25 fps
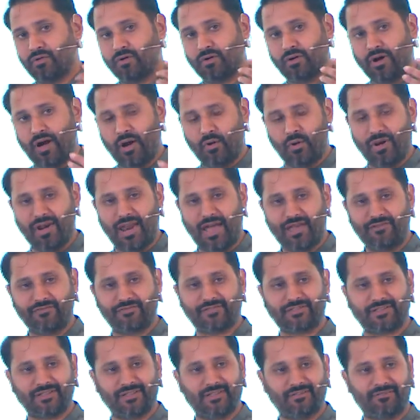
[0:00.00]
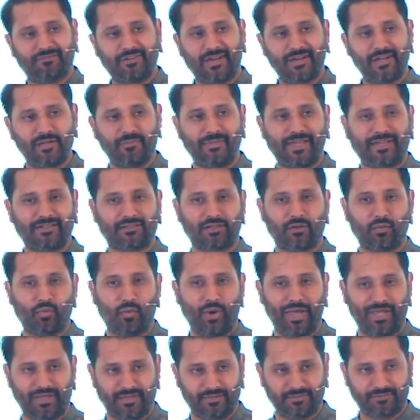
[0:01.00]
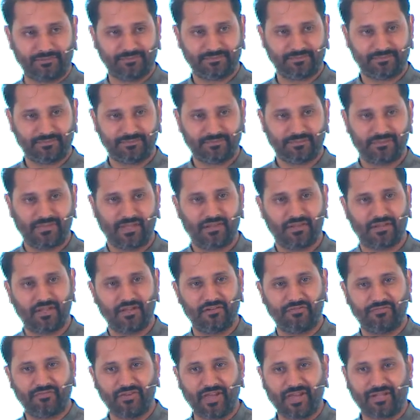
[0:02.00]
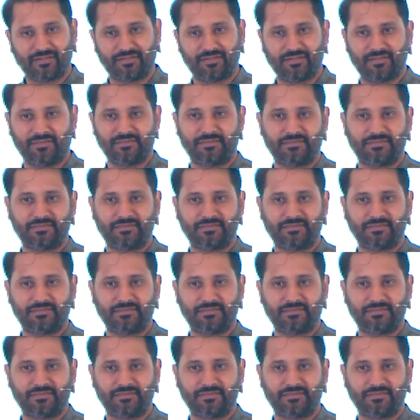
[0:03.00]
our lives in a fundamental way. They affect